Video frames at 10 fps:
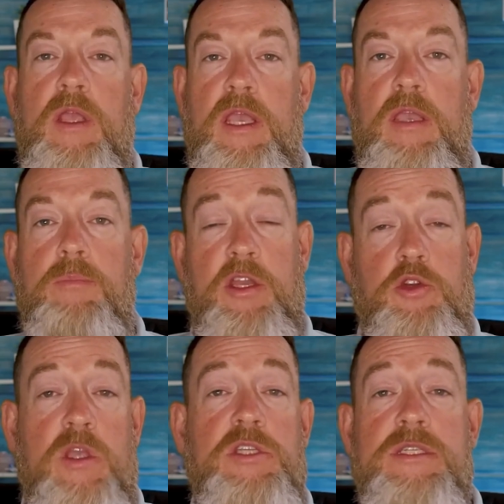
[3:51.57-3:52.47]
a
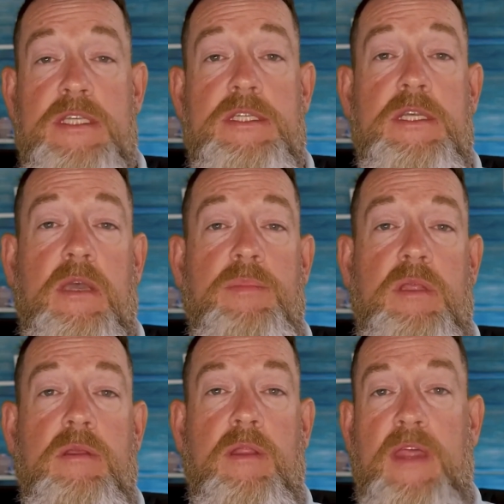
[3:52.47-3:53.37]
penetration testing
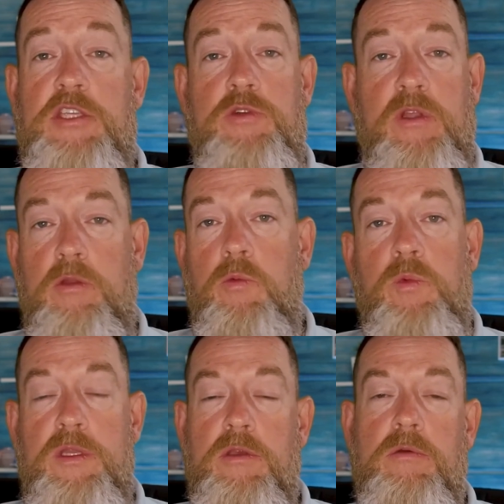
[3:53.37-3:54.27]
company, and that's strictly what we
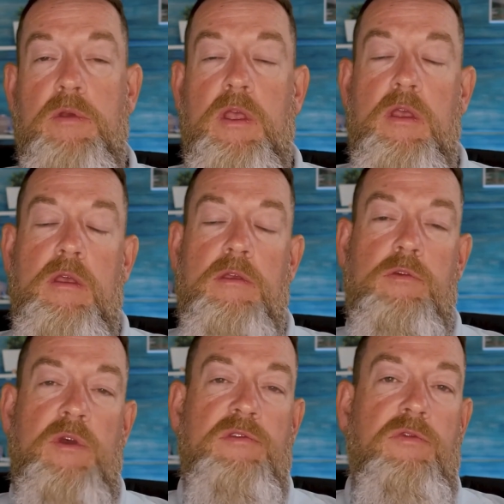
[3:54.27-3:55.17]
do. So
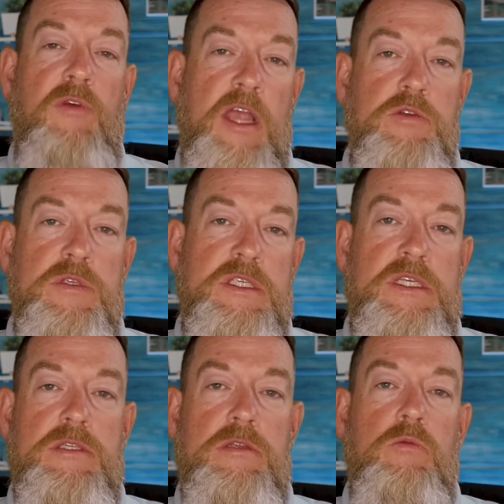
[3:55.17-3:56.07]
as a fractional
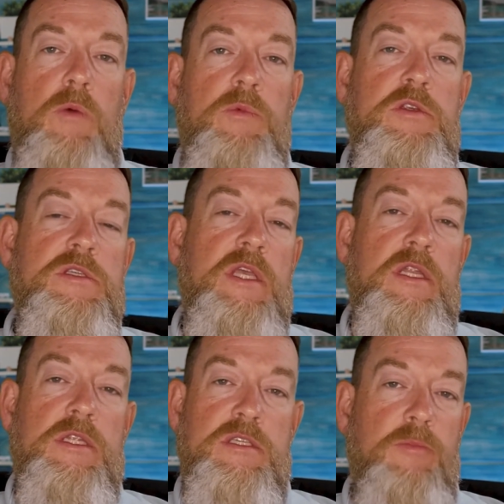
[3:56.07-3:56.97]
CISO, what would you say to
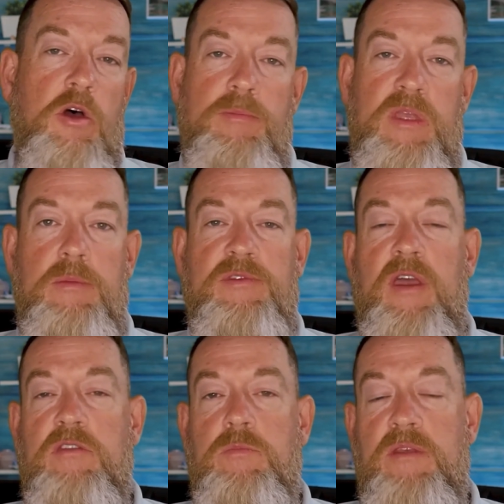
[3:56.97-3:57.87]
the small,
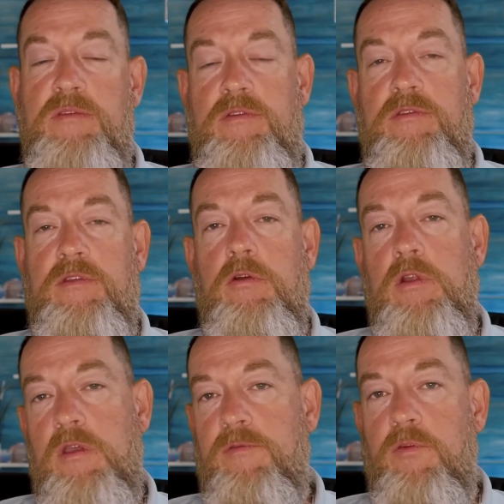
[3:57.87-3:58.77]
medium-sized businesses that are
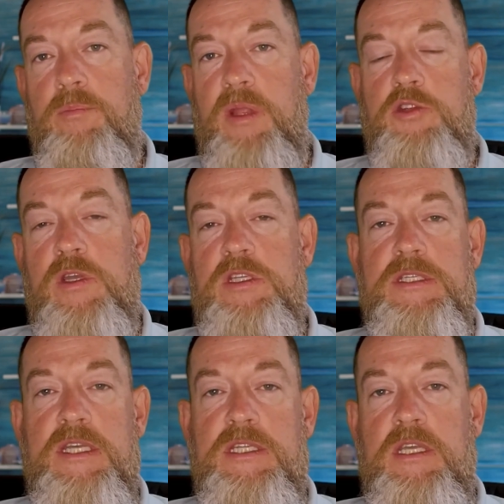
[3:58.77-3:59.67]
looking for a penetration
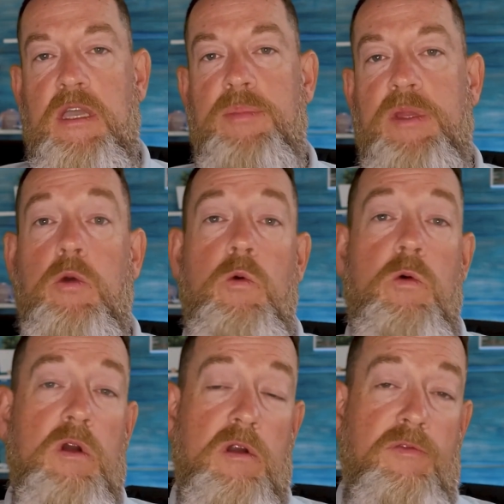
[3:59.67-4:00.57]
testing company
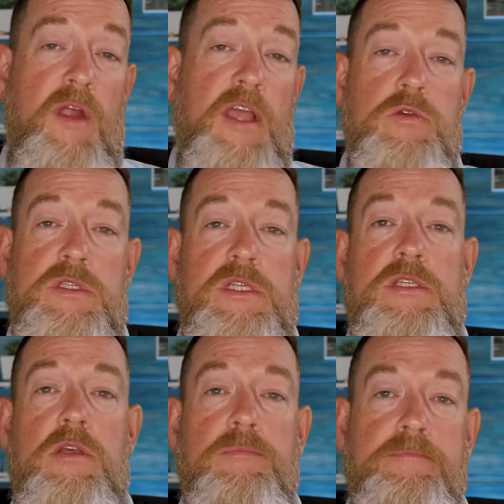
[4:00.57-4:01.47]
or a fractional CISO?